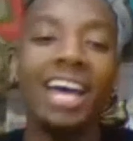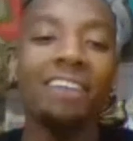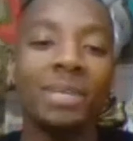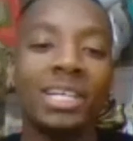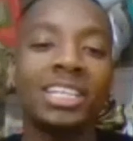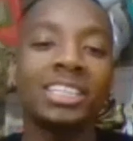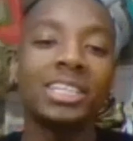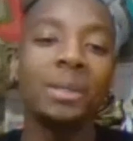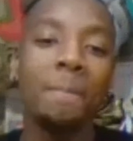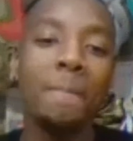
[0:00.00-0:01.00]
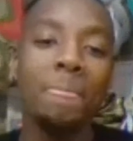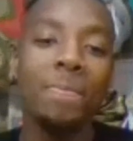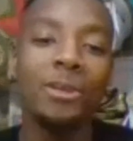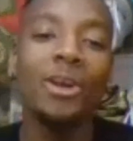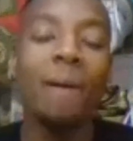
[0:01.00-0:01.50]
laugh because,
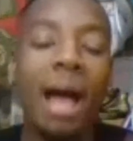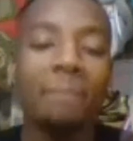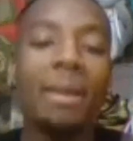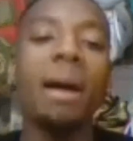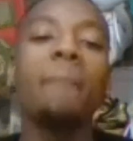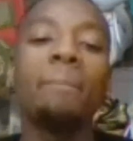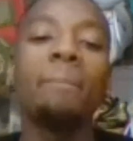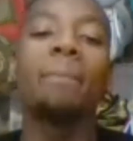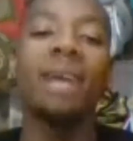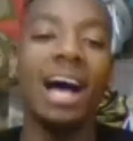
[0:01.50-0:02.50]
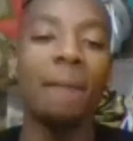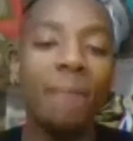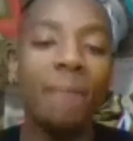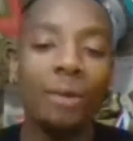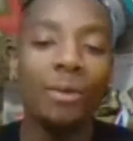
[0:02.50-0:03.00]
I'm calm.
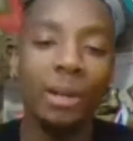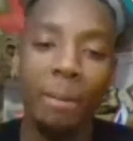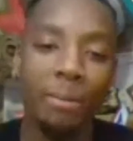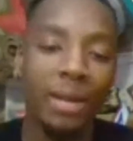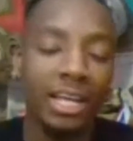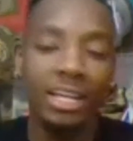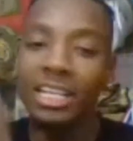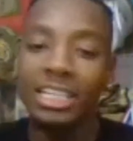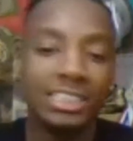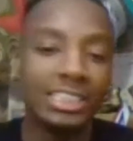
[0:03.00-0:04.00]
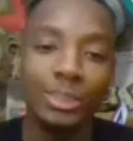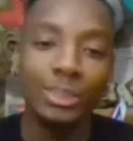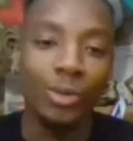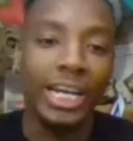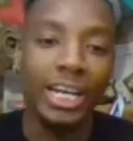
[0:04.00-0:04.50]
I'm not one of the people that
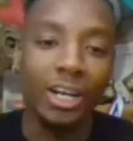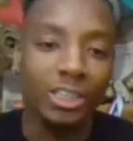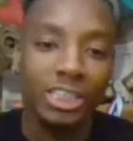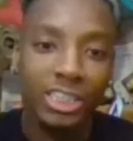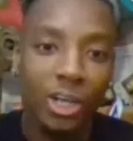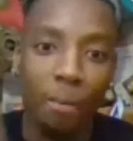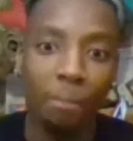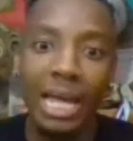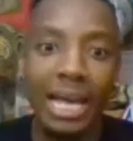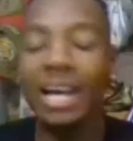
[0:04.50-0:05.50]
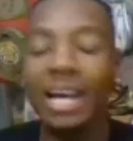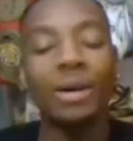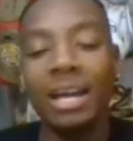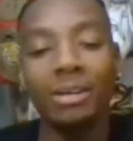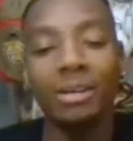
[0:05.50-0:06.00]
sees red or just go black
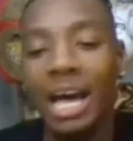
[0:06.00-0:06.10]
out.